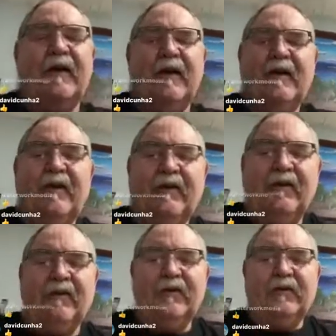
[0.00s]

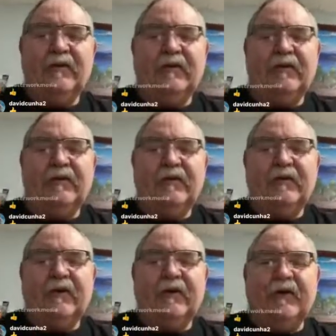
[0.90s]
And
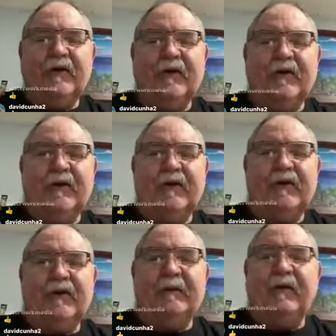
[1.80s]

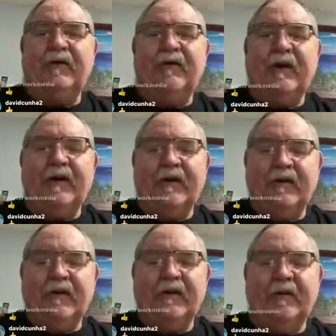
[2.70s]
a couple of years later, I
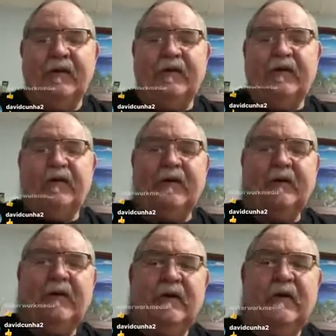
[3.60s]
started a music
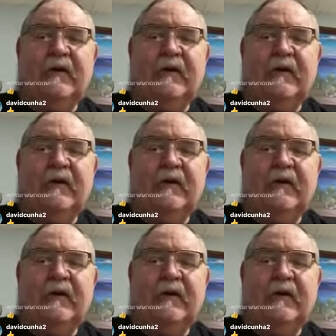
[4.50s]
label.